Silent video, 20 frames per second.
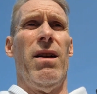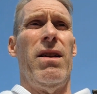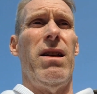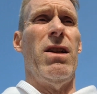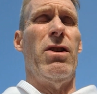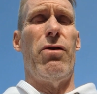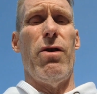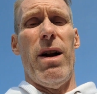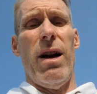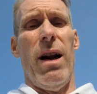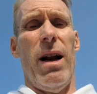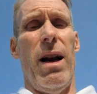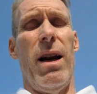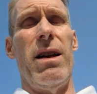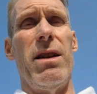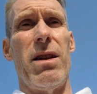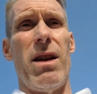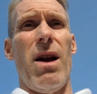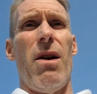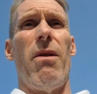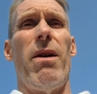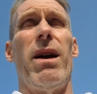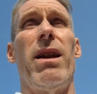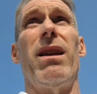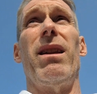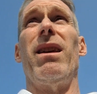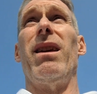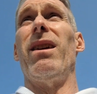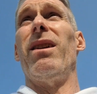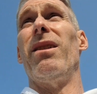the adrenaline is going,